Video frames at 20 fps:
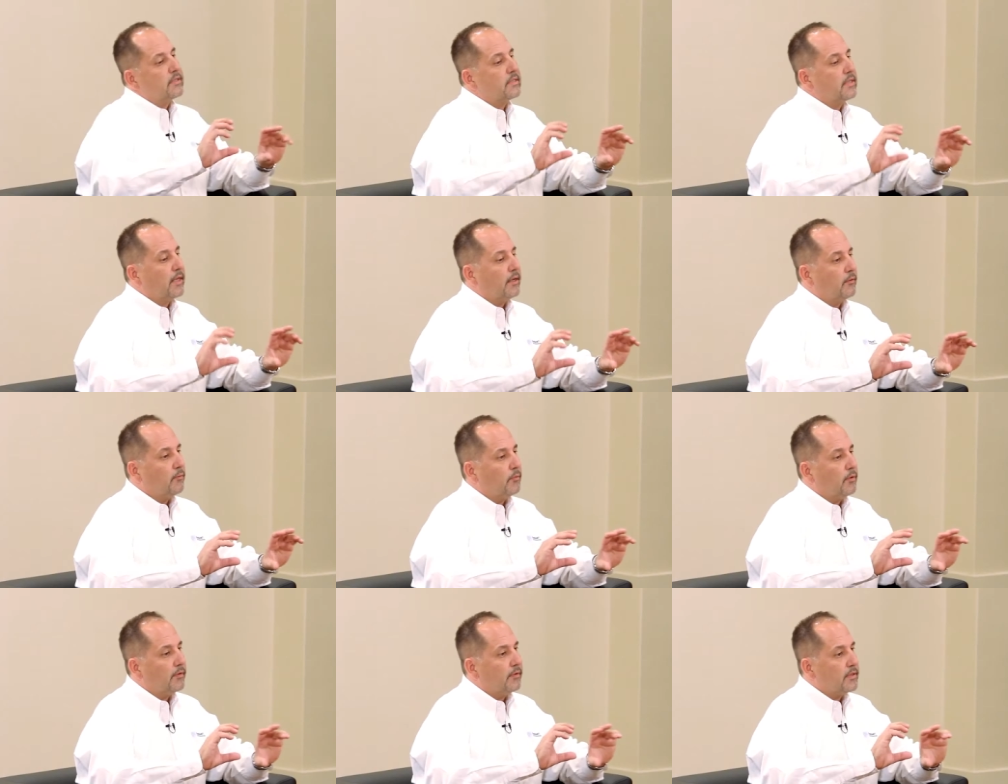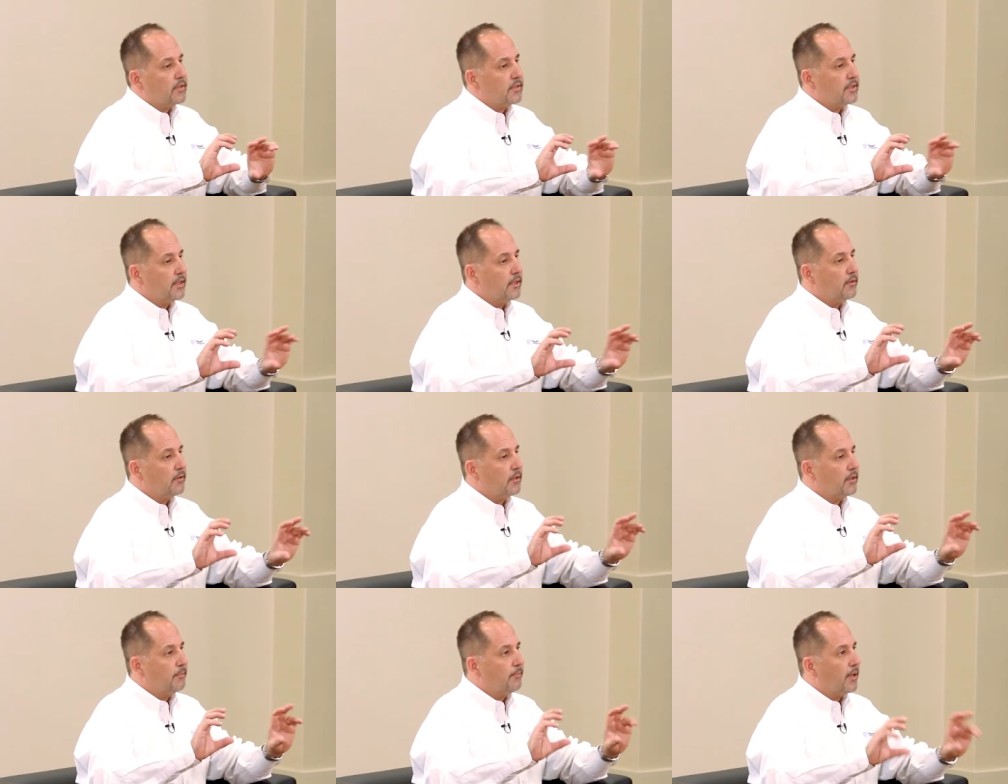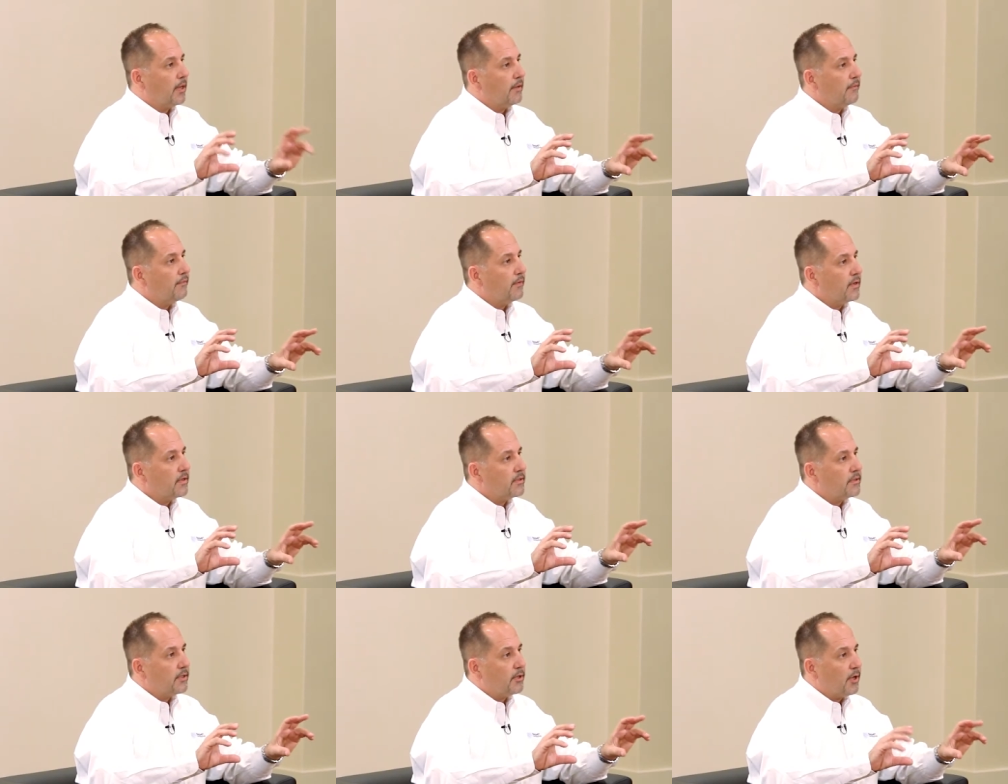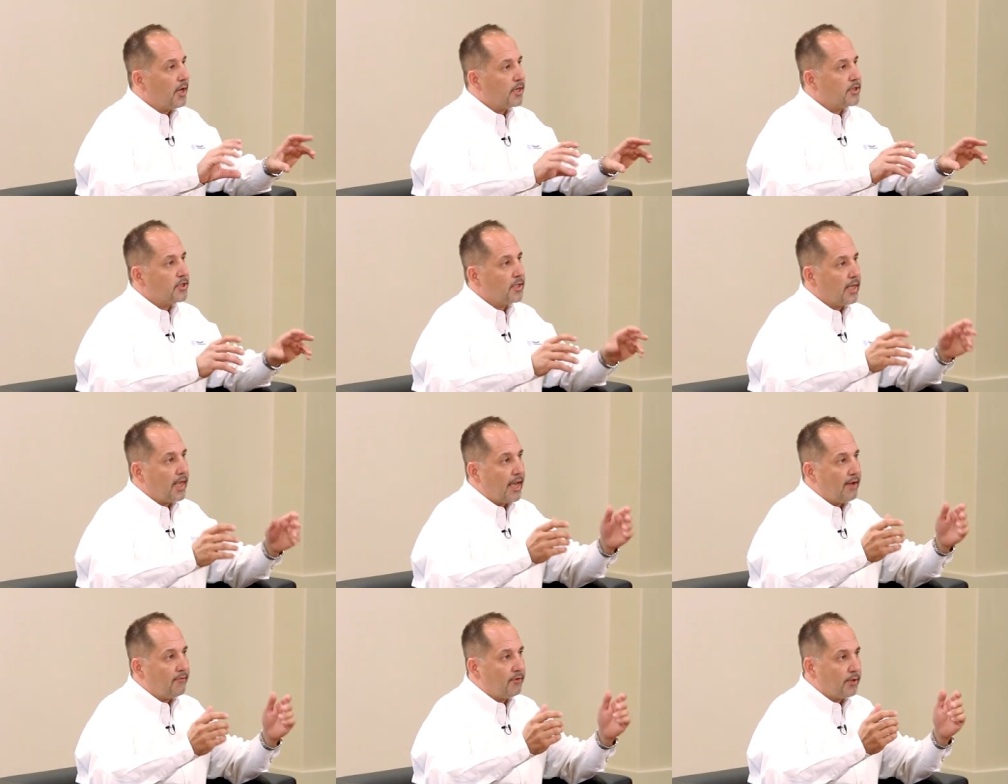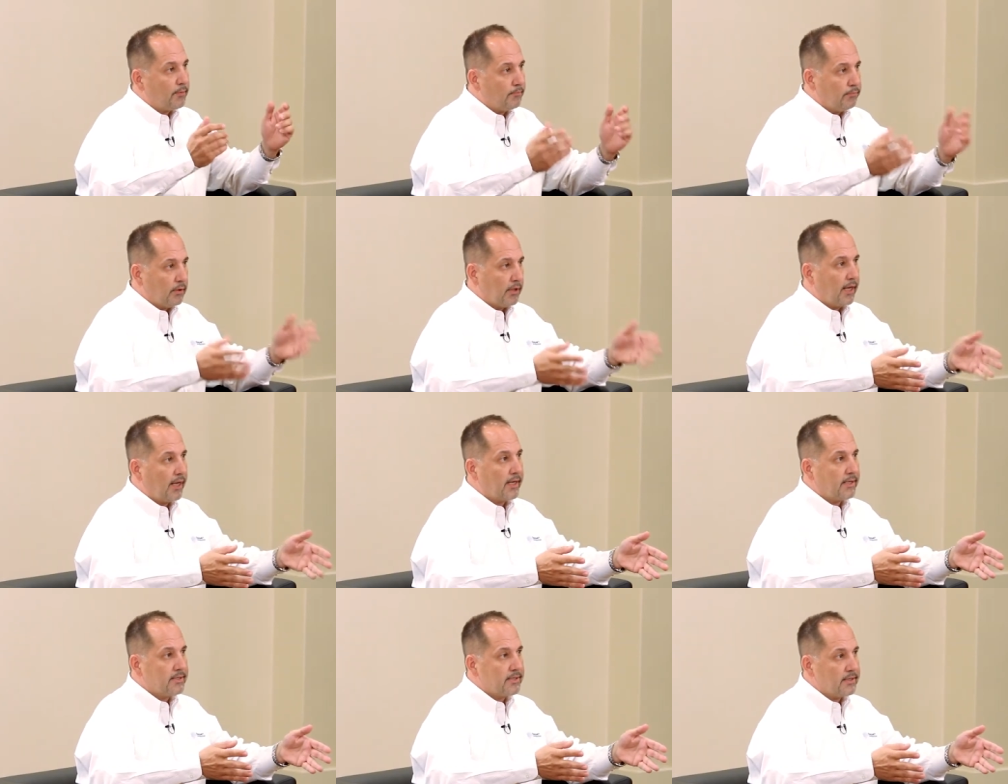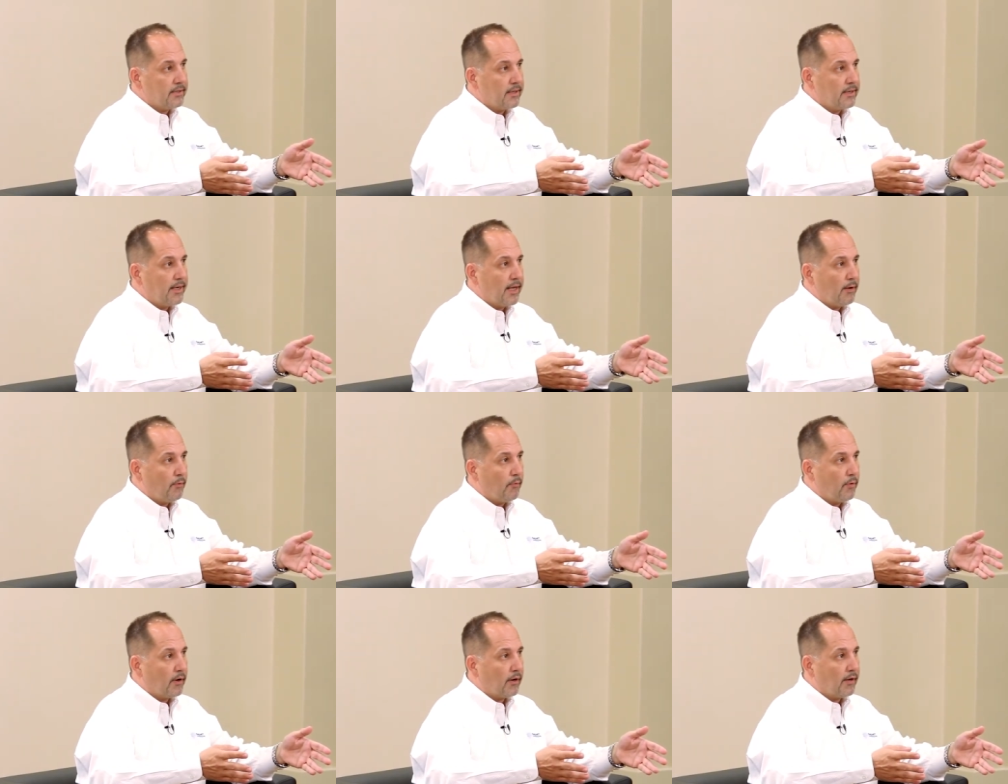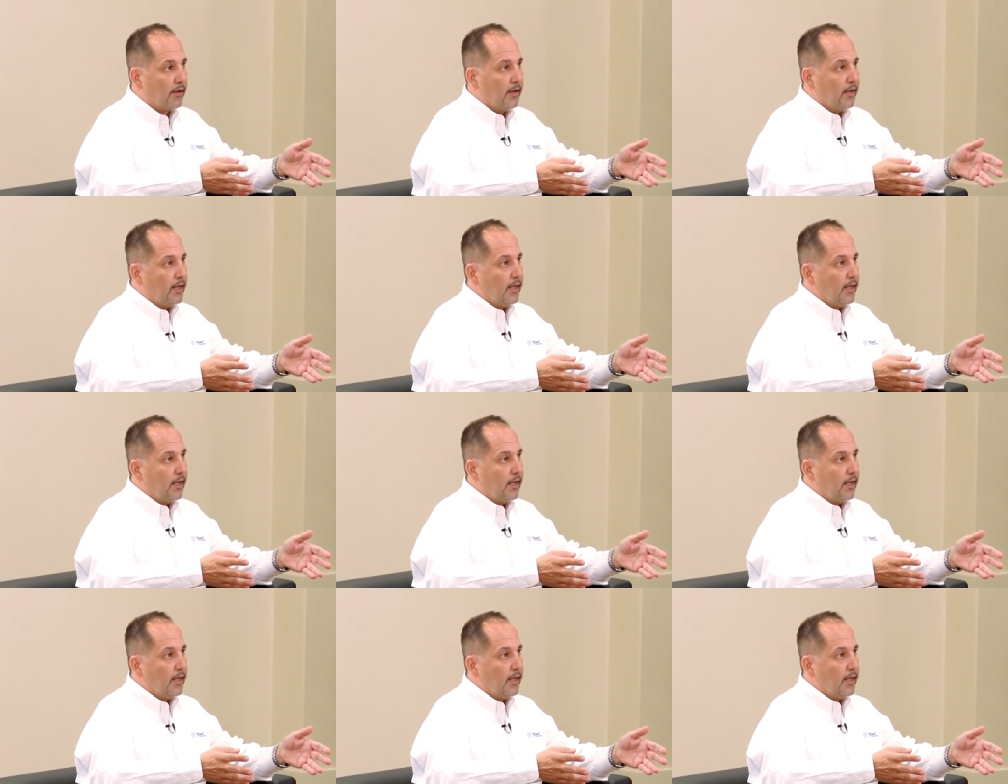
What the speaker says: is that with Asigra, the benefit is that you actually have an appliance in the network.